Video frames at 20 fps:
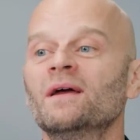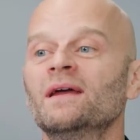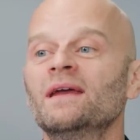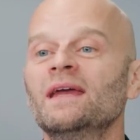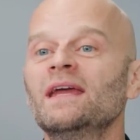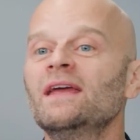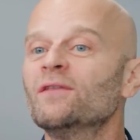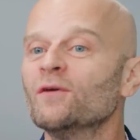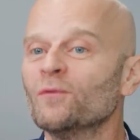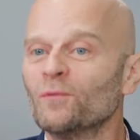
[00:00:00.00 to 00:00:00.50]

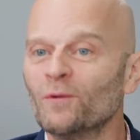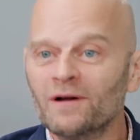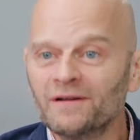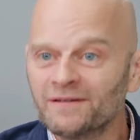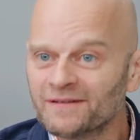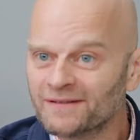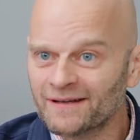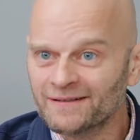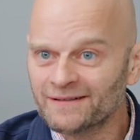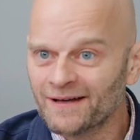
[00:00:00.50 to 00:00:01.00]
Either
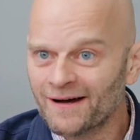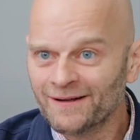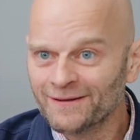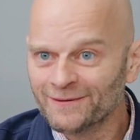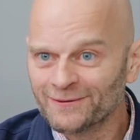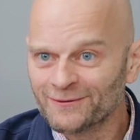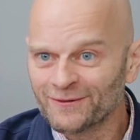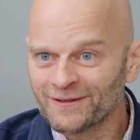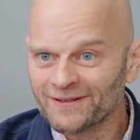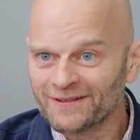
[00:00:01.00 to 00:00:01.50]
one's
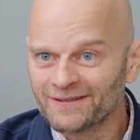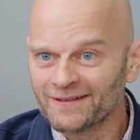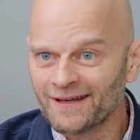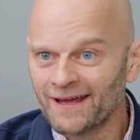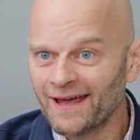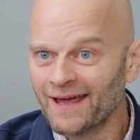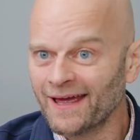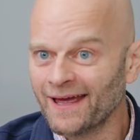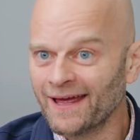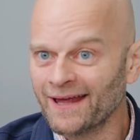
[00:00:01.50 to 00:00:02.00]
idolatrous,
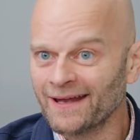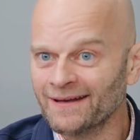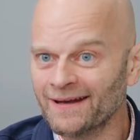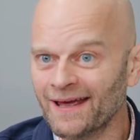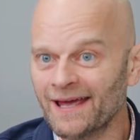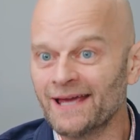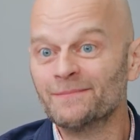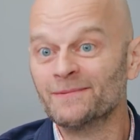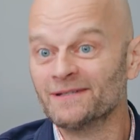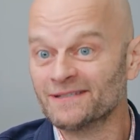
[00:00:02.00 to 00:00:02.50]
and
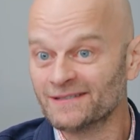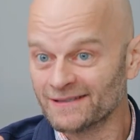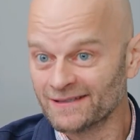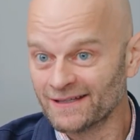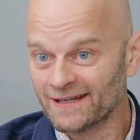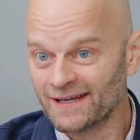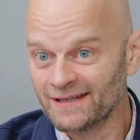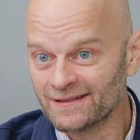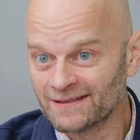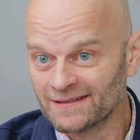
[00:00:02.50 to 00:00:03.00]
Amos is
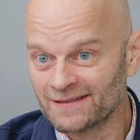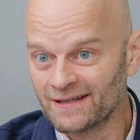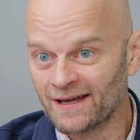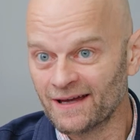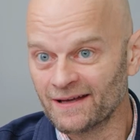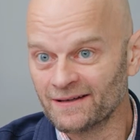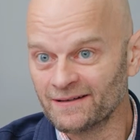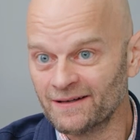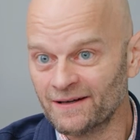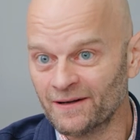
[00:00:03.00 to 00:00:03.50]
against
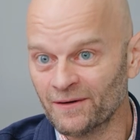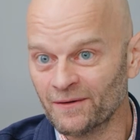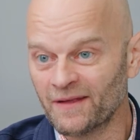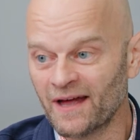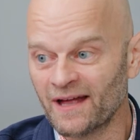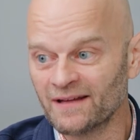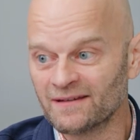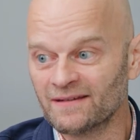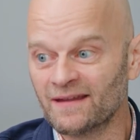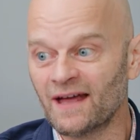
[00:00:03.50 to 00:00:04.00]
that.
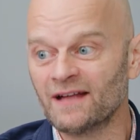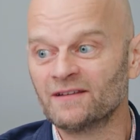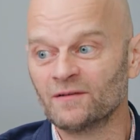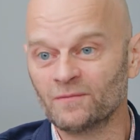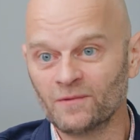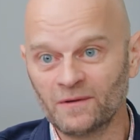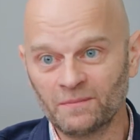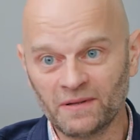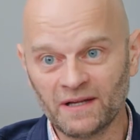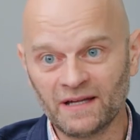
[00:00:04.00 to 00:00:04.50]
That's a
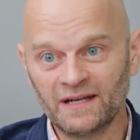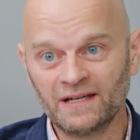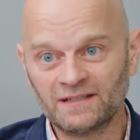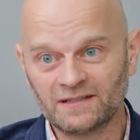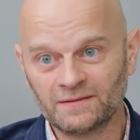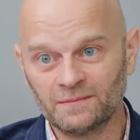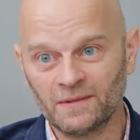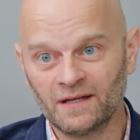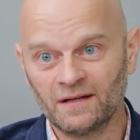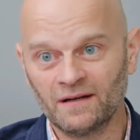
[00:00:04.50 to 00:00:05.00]

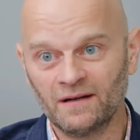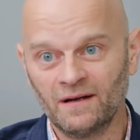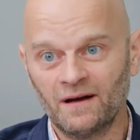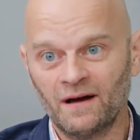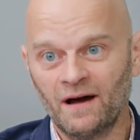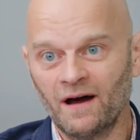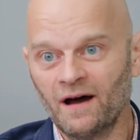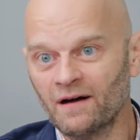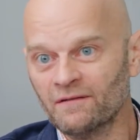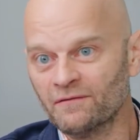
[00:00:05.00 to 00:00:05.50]
replacement
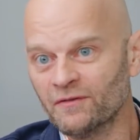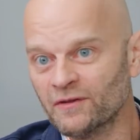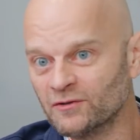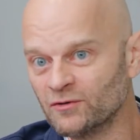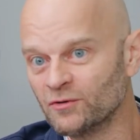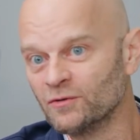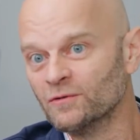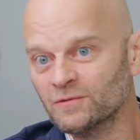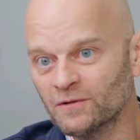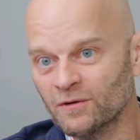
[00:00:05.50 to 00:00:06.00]
of the
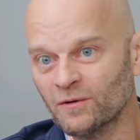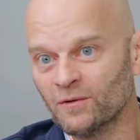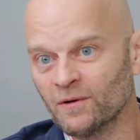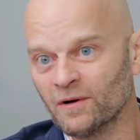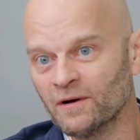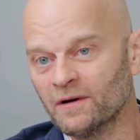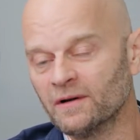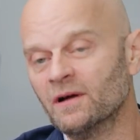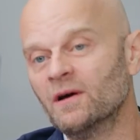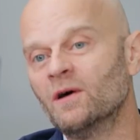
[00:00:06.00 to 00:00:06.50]
true
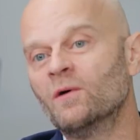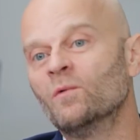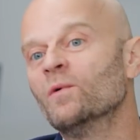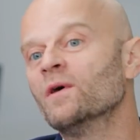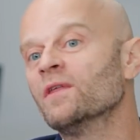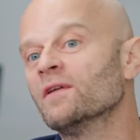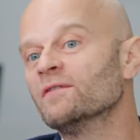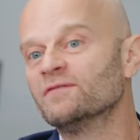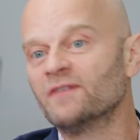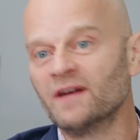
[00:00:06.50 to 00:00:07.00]
Lord
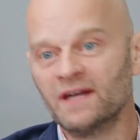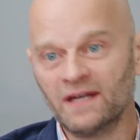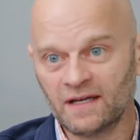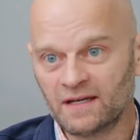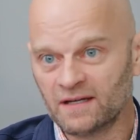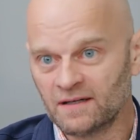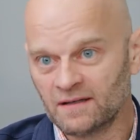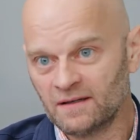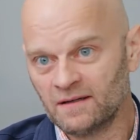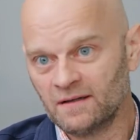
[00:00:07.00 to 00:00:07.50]
with a
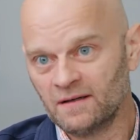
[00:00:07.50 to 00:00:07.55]
fake,